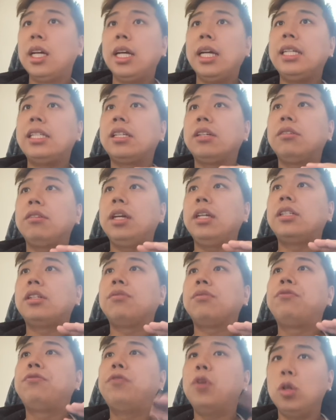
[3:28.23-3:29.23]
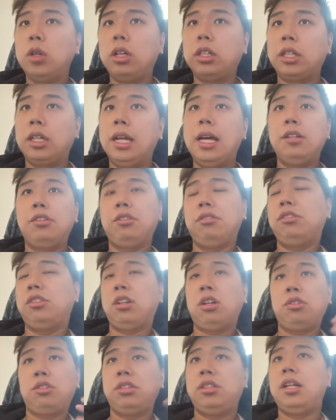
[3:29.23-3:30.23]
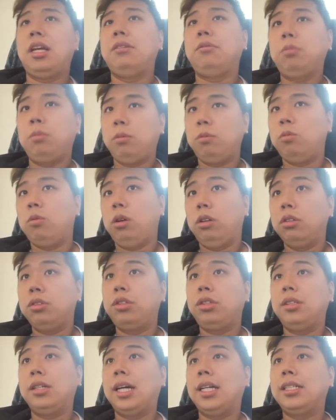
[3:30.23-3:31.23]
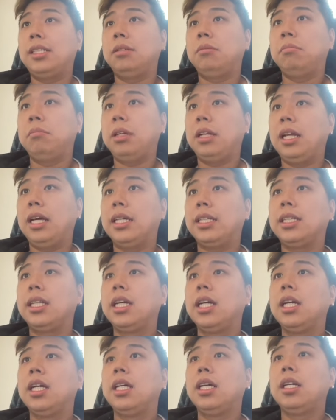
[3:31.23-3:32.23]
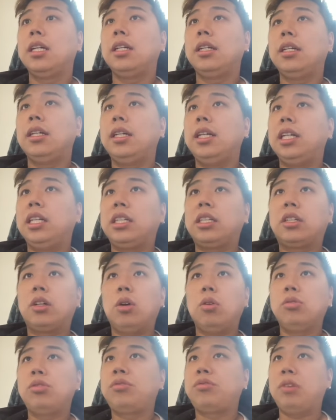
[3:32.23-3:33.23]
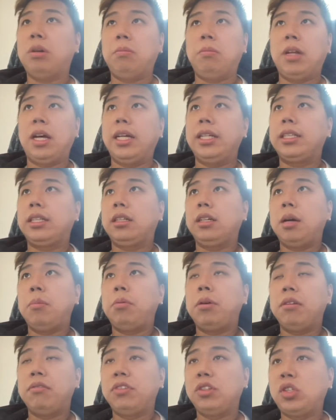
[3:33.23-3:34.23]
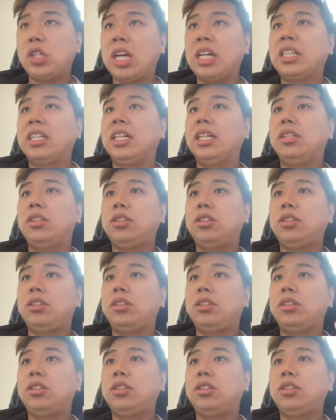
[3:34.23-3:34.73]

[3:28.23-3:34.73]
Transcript: Is a full-on collection. It's not just like 1 or 2 items, but like it goes from like a puffer jacket